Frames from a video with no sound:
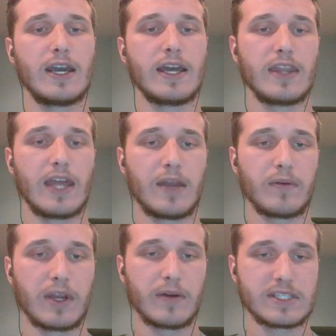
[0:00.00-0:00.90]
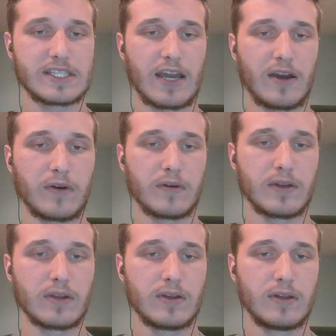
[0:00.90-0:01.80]
And then when it was
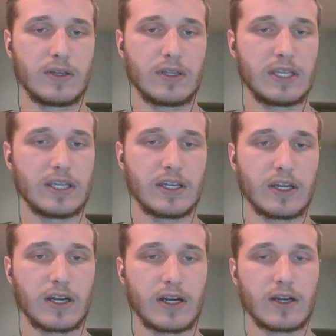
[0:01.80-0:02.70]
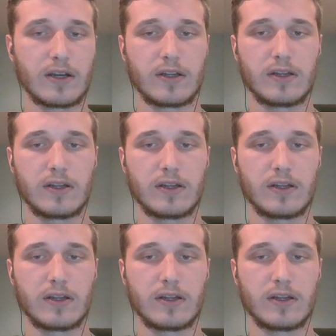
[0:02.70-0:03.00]
down here